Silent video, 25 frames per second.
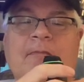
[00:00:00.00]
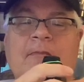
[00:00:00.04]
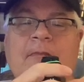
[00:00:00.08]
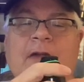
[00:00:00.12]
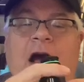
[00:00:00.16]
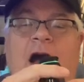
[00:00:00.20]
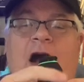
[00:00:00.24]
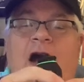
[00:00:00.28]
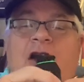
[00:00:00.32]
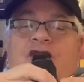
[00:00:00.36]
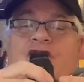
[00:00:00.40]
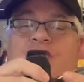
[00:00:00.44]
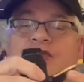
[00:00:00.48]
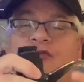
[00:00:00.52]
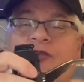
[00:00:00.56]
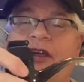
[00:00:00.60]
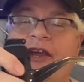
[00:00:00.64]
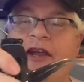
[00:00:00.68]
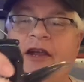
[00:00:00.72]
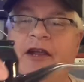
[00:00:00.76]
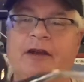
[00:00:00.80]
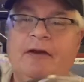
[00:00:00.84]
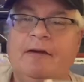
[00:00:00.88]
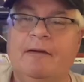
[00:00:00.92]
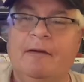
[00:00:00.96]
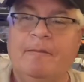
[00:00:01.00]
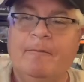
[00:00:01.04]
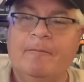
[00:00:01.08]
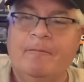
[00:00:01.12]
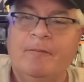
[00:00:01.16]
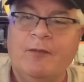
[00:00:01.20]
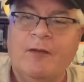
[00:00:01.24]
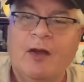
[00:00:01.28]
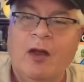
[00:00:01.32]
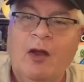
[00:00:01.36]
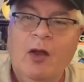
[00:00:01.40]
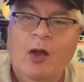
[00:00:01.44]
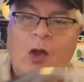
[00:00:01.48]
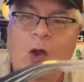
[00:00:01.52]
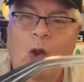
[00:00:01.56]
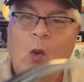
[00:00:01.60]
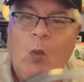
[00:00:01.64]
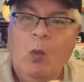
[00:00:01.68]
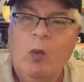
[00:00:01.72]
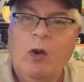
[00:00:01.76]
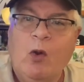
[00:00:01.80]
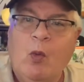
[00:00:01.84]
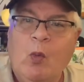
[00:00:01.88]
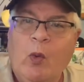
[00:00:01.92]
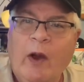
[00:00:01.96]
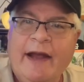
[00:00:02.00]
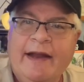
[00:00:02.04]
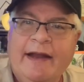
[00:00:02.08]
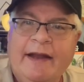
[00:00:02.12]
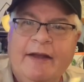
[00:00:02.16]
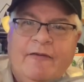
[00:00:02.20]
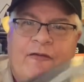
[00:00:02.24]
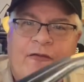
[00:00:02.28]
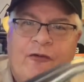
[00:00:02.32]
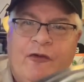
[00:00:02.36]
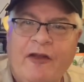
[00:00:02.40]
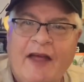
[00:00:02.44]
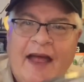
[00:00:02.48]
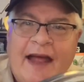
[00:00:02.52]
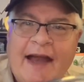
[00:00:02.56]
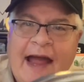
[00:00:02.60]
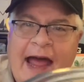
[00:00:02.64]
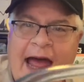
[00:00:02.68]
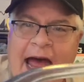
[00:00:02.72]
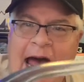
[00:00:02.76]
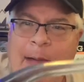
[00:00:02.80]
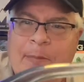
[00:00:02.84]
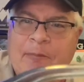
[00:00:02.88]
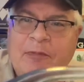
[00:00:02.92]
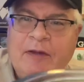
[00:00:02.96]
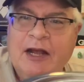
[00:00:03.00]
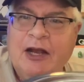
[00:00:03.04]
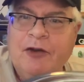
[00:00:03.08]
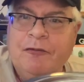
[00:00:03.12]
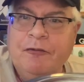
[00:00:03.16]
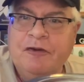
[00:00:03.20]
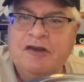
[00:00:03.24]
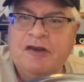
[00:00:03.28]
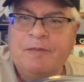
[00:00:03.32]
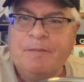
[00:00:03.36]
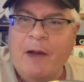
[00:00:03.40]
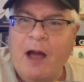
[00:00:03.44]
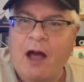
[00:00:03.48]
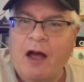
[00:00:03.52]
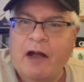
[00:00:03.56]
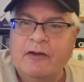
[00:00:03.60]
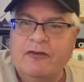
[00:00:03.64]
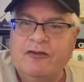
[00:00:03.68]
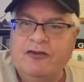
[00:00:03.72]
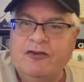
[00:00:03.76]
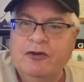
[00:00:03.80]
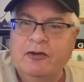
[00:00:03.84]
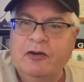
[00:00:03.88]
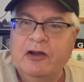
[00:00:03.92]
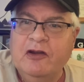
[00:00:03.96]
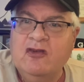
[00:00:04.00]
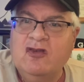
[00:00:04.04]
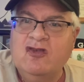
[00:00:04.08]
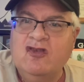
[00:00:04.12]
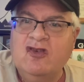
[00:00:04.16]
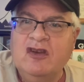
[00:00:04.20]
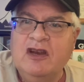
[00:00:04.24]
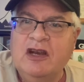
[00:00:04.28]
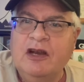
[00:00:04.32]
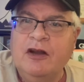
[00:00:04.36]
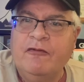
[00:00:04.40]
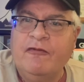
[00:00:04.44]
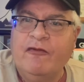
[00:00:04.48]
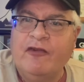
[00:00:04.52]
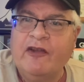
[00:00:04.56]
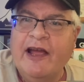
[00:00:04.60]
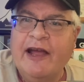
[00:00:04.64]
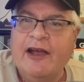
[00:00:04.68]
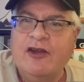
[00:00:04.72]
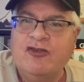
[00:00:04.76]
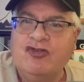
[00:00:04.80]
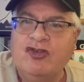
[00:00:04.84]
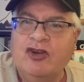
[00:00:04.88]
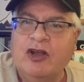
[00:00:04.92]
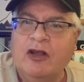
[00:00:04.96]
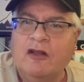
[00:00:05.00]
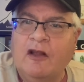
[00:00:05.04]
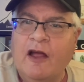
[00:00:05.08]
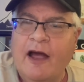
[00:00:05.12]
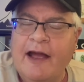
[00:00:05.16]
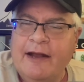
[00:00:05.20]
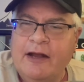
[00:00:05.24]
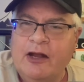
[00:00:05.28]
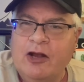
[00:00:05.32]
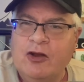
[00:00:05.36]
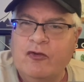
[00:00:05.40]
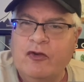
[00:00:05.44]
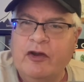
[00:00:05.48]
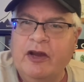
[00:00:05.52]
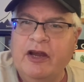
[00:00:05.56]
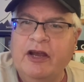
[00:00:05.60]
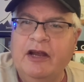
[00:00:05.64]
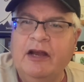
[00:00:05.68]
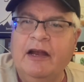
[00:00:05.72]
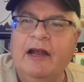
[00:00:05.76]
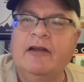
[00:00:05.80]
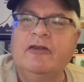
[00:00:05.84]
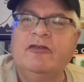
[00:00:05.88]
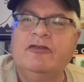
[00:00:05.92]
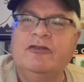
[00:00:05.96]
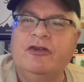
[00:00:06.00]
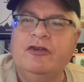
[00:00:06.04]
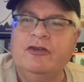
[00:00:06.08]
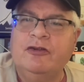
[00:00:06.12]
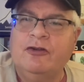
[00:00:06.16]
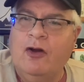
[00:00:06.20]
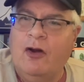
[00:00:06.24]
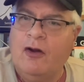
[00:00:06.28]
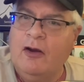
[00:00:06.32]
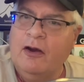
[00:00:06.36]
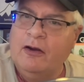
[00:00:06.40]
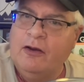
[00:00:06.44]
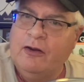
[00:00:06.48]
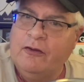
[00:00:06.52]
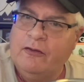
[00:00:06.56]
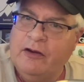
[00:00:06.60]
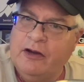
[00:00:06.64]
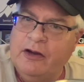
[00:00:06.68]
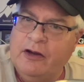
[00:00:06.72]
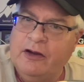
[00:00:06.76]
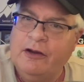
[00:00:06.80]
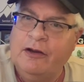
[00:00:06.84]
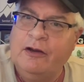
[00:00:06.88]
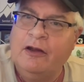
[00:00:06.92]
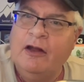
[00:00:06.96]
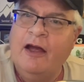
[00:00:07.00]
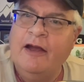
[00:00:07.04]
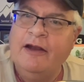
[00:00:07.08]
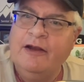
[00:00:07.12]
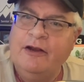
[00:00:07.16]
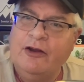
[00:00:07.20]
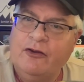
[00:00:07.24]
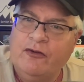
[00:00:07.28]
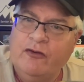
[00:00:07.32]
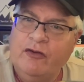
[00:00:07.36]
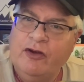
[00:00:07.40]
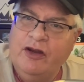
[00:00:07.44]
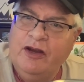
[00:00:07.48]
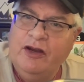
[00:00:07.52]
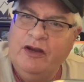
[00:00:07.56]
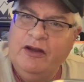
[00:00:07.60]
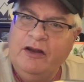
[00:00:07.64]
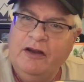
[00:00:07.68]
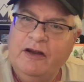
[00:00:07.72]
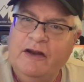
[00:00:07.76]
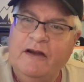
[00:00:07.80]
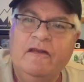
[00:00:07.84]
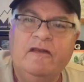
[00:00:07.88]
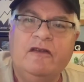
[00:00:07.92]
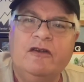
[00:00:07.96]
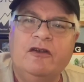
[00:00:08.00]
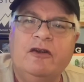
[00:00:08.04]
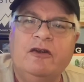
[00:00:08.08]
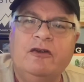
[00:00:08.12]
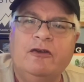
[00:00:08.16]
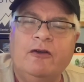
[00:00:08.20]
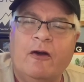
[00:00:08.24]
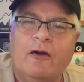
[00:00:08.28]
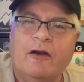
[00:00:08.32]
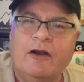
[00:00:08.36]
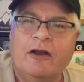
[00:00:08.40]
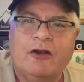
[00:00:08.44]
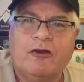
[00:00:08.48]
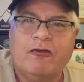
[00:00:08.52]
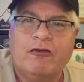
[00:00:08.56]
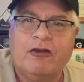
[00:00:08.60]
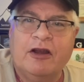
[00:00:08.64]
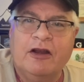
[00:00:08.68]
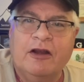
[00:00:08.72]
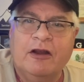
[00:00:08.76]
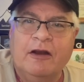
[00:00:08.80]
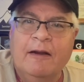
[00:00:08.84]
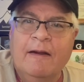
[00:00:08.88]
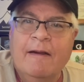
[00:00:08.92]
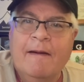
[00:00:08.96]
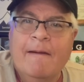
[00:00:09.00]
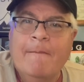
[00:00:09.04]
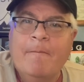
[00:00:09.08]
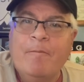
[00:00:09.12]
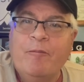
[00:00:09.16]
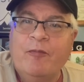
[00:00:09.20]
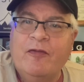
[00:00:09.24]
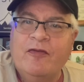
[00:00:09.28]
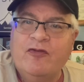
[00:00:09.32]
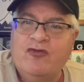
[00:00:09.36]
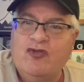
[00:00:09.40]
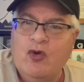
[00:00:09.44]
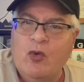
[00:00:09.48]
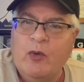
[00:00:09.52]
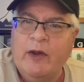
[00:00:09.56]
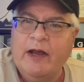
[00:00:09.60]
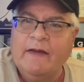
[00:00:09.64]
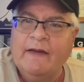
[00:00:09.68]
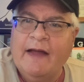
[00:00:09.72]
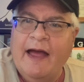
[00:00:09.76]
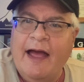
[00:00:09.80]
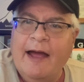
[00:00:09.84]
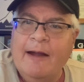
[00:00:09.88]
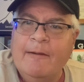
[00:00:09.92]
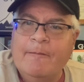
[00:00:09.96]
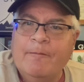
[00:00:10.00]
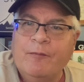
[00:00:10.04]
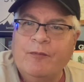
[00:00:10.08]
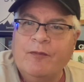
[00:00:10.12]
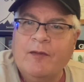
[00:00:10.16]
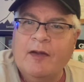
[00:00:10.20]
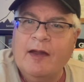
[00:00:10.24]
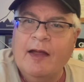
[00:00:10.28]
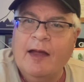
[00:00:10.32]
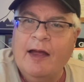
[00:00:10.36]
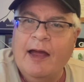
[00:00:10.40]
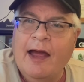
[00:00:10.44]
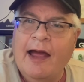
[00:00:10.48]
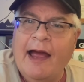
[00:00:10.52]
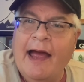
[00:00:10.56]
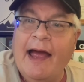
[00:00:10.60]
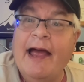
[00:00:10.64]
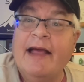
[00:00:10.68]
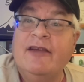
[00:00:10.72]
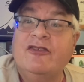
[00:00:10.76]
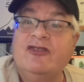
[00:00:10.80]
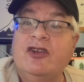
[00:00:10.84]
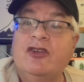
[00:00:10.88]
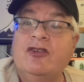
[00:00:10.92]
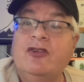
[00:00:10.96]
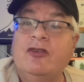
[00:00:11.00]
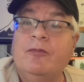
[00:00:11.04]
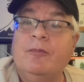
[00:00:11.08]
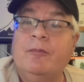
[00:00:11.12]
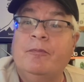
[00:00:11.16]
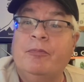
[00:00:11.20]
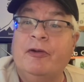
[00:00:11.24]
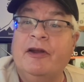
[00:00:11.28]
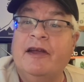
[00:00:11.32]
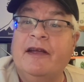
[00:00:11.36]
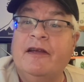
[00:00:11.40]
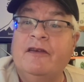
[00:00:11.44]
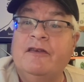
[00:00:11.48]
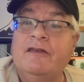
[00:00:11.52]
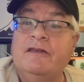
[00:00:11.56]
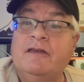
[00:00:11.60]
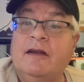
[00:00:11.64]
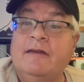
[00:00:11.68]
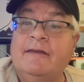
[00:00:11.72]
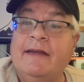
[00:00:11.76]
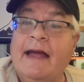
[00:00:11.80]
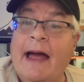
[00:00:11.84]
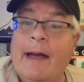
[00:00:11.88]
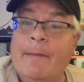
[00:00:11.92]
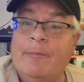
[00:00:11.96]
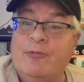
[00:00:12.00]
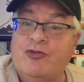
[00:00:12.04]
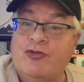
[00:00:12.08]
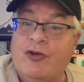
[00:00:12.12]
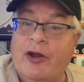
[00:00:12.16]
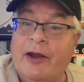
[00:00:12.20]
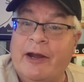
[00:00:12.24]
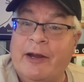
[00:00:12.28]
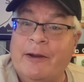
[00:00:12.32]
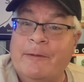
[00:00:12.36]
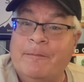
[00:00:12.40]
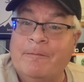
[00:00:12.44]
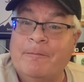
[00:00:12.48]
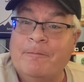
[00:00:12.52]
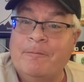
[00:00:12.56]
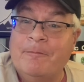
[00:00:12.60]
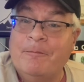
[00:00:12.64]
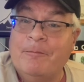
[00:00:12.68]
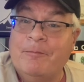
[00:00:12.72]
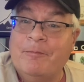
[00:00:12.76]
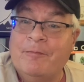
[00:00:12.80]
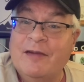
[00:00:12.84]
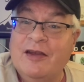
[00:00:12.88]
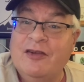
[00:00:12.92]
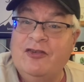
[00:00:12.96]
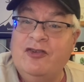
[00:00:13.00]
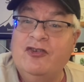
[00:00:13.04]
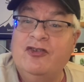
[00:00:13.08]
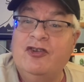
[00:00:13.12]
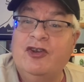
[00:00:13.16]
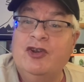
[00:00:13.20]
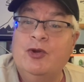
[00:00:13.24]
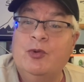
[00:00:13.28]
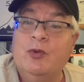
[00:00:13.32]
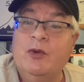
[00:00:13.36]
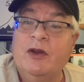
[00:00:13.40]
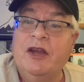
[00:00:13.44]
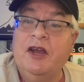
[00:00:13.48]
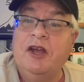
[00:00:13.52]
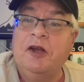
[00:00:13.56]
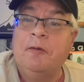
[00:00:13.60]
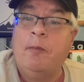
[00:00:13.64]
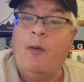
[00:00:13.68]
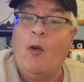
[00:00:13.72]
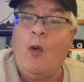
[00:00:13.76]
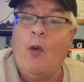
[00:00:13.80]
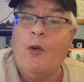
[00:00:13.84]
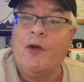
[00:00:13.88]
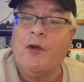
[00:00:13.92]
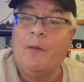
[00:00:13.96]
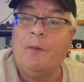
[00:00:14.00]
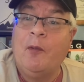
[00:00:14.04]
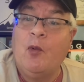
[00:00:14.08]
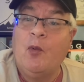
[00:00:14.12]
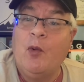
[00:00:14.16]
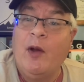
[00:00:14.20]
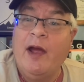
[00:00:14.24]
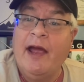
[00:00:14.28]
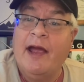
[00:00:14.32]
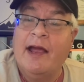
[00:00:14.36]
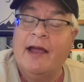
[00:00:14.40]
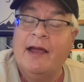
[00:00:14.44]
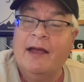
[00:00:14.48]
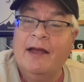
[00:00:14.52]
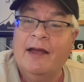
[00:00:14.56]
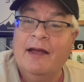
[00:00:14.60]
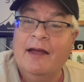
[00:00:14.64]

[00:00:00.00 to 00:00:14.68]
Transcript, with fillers: On green. We're waiting for that haptic response. You can see it flashing light green into dark green, light green into dark green. Doing that as it brings the dab train. This is a unique portable way